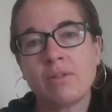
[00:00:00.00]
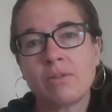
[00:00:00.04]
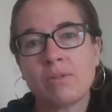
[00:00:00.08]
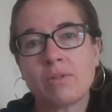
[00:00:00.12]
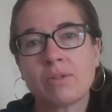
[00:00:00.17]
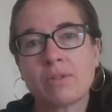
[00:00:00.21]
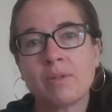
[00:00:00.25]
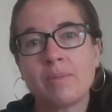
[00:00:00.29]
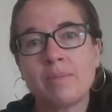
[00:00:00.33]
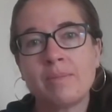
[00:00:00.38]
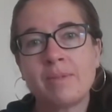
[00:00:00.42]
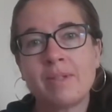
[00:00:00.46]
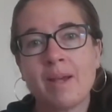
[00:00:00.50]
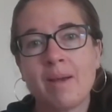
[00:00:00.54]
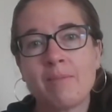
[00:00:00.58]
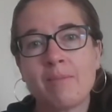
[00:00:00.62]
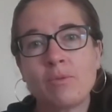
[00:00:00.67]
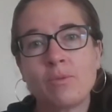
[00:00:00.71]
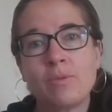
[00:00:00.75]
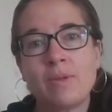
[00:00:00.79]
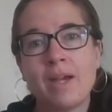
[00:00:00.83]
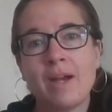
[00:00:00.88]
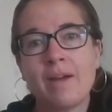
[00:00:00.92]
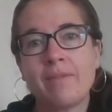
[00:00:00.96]
So
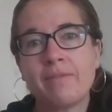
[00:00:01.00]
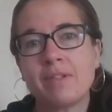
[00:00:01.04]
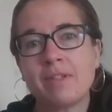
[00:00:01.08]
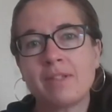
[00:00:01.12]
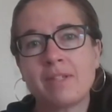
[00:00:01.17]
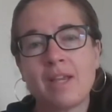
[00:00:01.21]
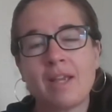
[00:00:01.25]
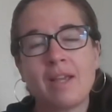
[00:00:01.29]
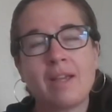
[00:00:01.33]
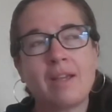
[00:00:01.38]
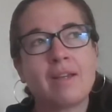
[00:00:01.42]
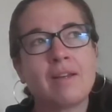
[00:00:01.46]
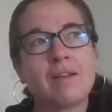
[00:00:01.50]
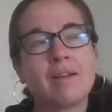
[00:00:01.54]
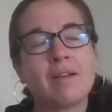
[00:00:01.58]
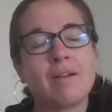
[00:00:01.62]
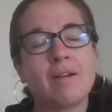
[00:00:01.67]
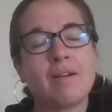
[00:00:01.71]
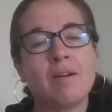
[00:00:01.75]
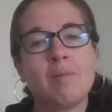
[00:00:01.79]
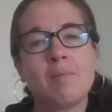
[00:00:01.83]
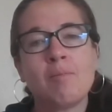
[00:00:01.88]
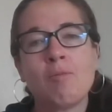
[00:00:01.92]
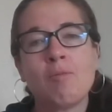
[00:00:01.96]
sometimes we have to take
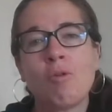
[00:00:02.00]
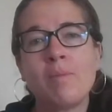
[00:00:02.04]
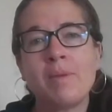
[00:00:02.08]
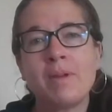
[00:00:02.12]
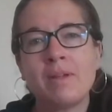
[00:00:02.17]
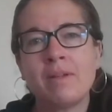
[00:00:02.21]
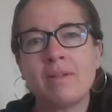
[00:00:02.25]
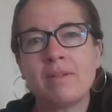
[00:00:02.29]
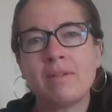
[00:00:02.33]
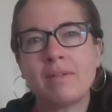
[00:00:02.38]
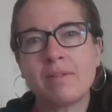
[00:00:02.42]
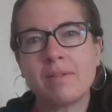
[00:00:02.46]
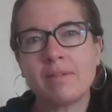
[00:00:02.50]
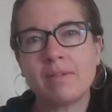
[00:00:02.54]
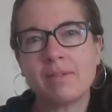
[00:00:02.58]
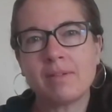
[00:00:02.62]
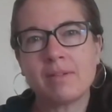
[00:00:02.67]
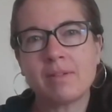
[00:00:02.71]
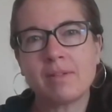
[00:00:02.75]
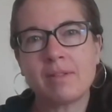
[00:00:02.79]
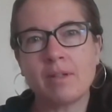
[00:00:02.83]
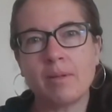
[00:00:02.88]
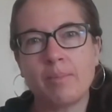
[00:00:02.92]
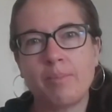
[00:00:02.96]
a moment
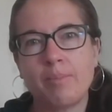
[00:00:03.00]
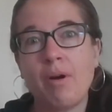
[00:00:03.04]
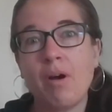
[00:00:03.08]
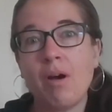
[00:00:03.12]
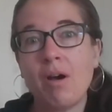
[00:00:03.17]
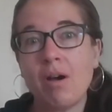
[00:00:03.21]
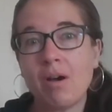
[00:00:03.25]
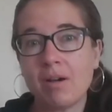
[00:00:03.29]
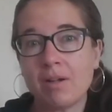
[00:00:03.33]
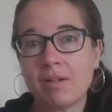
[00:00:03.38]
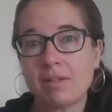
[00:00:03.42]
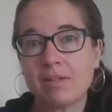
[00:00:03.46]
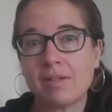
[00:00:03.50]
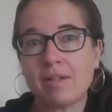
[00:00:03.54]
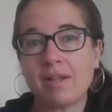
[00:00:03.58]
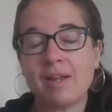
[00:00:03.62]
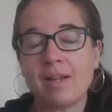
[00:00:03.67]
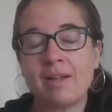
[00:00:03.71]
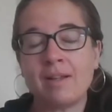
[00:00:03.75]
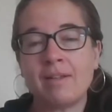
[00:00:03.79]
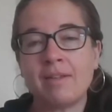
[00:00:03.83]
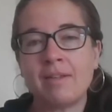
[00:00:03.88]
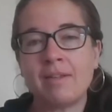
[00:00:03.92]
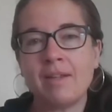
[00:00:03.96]
to pause
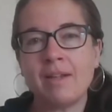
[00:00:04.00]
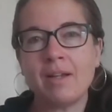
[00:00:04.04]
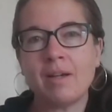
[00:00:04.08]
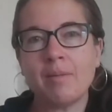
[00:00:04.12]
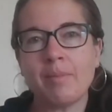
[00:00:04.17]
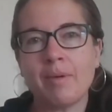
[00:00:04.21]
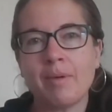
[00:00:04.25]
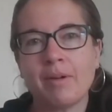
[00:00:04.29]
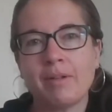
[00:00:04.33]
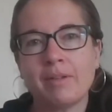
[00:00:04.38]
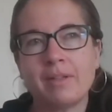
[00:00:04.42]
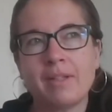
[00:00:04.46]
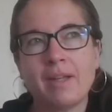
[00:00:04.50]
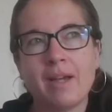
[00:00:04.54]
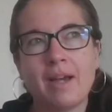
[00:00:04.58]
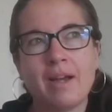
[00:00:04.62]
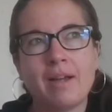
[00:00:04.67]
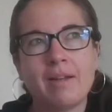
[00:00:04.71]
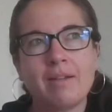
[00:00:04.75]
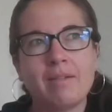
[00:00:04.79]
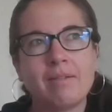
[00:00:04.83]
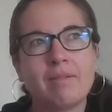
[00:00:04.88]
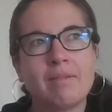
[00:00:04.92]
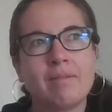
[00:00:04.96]
and think about
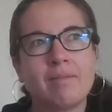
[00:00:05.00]
that.